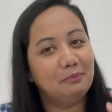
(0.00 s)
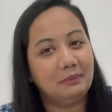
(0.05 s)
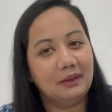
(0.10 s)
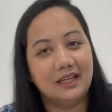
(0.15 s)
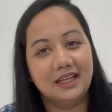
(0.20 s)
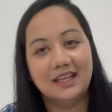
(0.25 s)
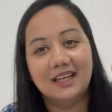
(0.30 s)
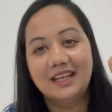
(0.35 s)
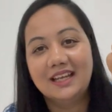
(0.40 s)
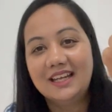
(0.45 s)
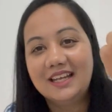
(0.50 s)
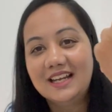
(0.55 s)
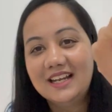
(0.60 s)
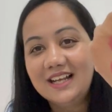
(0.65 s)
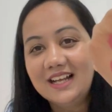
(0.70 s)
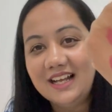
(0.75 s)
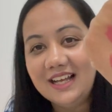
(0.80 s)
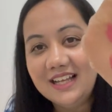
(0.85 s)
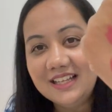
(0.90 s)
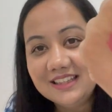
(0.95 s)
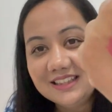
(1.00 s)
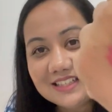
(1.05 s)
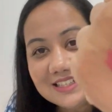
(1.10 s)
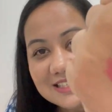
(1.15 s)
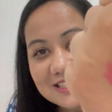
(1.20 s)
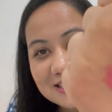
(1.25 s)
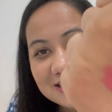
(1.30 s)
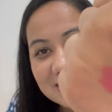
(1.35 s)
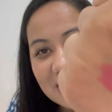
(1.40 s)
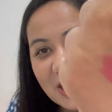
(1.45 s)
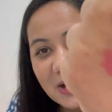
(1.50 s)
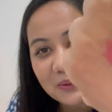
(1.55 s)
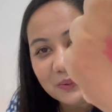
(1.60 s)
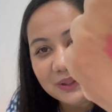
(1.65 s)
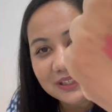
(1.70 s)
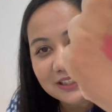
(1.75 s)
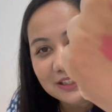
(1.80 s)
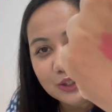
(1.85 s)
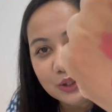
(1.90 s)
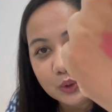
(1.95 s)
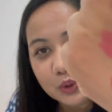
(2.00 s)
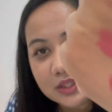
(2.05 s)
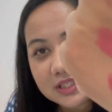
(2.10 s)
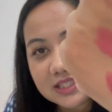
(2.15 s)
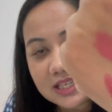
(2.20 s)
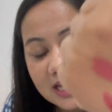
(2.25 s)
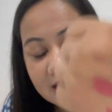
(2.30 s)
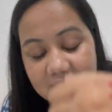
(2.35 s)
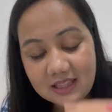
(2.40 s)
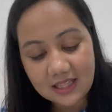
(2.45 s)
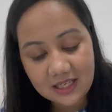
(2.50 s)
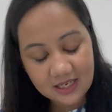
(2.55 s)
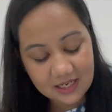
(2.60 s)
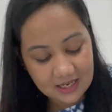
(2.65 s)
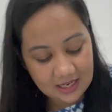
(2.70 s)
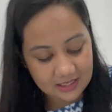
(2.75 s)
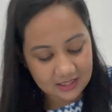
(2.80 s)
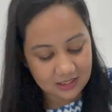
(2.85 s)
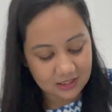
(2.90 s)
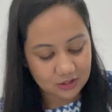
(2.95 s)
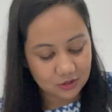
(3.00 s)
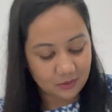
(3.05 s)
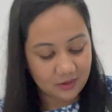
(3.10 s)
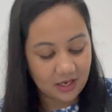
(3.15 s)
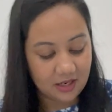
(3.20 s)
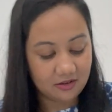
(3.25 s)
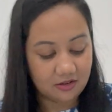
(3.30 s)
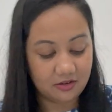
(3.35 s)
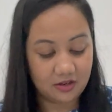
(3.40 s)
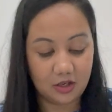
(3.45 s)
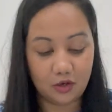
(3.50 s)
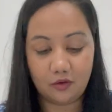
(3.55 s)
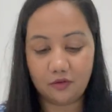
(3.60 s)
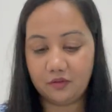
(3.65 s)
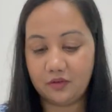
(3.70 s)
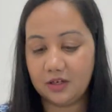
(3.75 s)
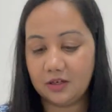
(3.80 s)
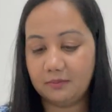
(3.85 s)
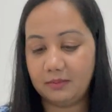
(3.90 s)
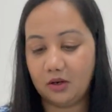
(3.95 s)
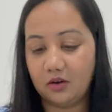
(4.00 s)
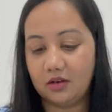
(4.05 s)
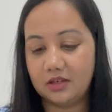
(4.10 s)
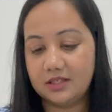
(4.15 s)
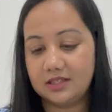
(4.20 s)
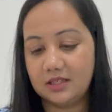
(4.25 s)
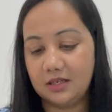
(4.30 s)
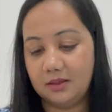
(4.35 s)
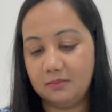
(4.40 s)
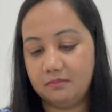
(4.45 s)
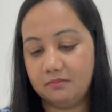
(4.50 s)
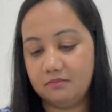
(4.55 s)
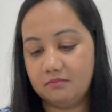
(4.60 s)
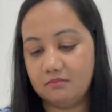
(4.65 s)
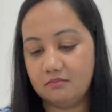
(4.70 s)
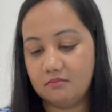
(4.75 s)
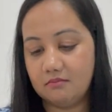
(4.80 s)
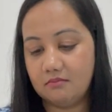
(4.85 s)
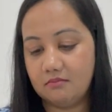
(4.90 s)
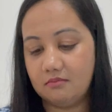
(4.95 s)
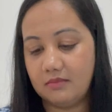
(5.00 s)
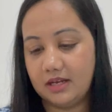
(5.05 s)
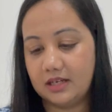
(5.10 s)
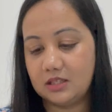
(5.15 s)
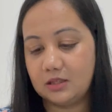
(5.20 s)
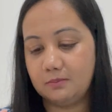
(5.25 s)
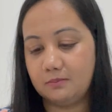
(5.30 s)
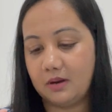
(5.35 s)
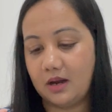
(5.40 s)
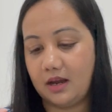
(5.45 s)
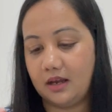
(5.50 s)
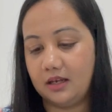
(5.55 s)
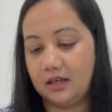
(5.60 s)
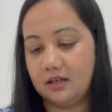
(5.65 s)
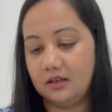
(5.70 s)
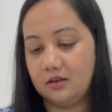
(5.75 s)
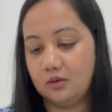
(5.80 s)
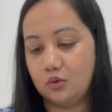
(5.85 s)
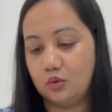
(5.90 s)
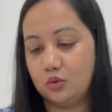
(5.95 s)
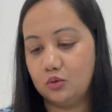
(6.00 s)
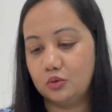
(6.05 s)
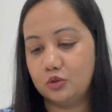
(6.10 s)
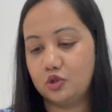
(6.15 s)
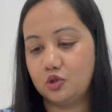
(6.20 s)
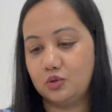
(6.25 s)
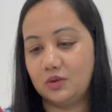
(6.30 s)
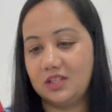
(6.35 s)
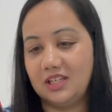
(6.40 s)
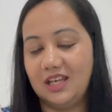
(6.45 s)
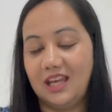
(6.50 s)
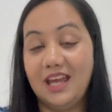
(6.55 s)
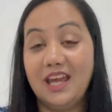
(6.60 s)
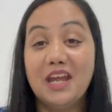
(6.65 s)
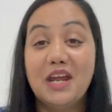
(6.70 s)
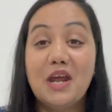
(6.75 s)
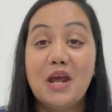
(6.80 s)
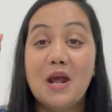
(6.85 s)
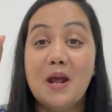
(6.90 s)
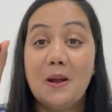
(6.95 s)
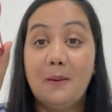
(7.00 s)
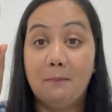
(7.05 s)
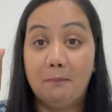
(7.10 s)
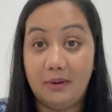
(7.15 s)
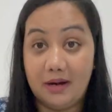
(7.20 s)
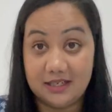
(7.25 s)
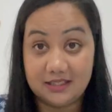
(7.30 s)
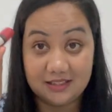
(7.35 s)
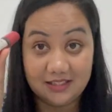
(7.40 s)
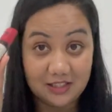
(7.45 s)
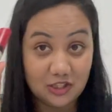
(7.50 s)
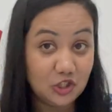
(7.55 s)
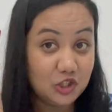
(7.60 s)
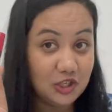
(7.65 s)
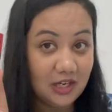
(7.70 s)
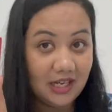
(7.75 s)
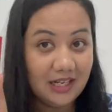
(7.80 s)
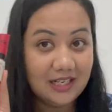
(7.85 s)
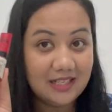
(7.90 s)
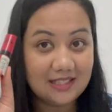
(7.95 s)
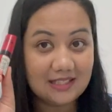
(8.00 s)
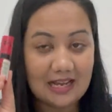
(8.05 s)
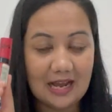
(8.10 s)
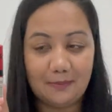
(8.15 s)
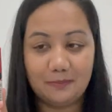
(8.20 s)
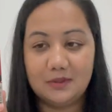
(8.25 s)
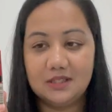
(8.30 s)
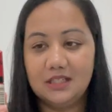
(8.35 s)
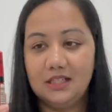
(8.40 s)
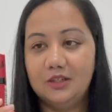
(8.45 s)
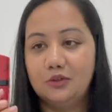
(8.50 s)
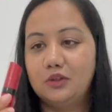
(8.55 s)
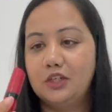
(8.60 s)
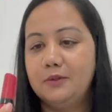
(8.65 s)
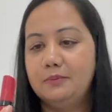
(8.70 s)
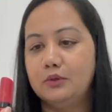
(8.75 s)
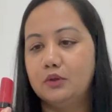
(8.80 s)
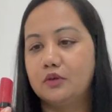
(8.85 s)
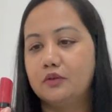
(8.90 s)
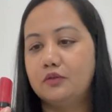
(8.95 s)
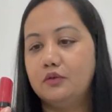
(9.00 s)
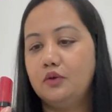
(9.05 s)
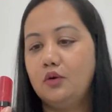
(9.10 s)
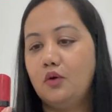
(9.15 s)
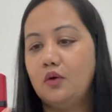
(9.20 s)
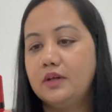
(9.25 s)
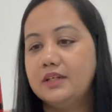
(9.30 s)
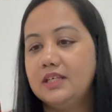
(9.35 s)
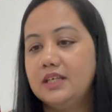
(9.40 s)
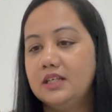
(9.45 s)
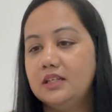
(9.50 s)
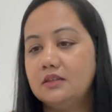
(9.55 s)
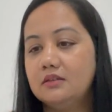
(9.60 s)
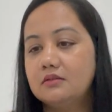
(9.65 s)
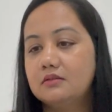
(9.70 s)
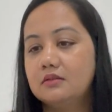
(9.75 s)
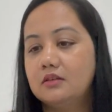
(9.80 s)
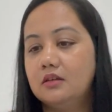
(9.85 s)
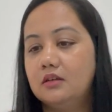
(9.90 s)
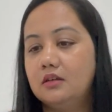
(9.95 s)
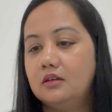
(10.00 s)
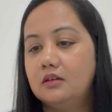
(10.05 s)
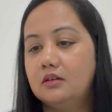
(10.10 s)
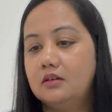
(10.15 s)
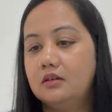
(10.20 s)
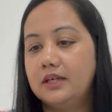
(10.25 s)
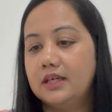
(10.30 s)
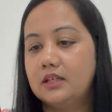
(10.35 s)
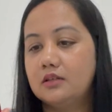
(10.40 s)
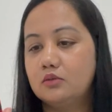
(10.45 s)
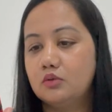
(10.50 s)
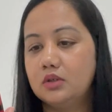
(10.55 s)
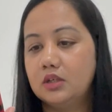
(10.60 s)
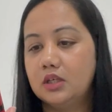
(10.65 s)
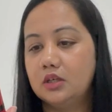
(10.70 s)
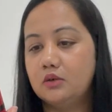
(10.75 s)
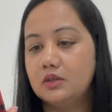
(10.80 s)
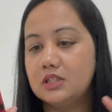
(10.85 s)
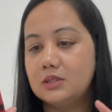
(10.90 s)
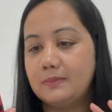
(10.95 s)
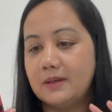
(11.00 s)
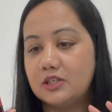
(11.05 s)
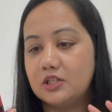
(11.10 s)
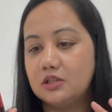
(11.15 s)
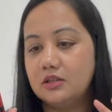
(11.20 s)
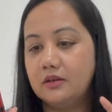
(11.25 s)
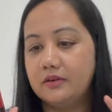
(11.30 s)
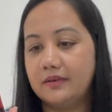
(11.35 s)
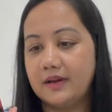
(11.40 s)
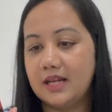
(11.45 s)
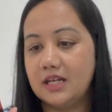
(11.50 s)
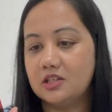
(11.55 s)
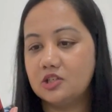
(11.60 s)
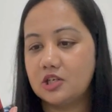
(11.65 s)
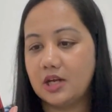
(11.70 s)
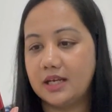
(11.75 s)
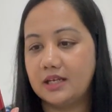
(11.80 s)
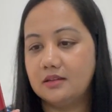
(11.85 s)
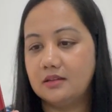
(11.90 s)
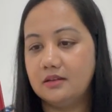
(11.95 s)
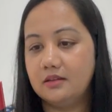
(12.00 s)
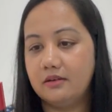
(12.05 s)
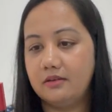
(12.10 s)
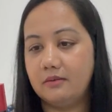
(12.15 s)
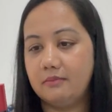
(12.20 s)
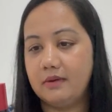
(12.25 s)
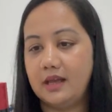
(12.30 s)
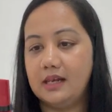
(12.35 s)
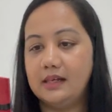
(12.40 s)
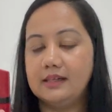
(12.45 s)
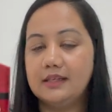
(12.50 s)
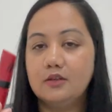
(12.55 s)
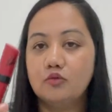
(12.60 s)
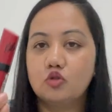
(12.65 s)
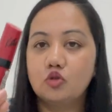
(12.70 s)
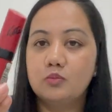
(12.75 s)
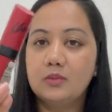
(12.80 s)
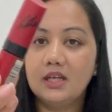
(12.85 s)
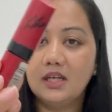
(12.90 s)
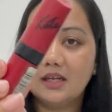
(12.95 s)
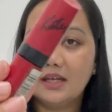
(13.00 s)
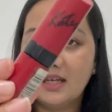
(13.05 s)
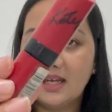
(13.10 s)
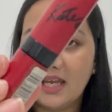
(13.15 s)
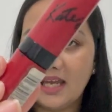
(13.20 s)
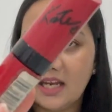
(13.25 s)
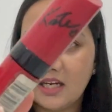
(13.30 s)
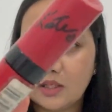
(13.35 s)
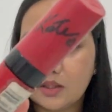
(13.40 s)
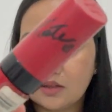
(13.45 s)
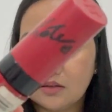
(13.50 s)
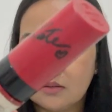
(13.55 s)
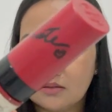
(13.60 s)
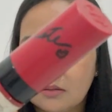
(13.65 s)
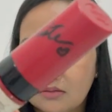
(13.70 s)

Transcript: pink, and this is how it looks. I think I need to get rid of it because ye expire ho chuki hai, but this shade is absolutely beautiful. Aur ye na ek unki koi special range aayi thi Rimmel ki, usme ek Kate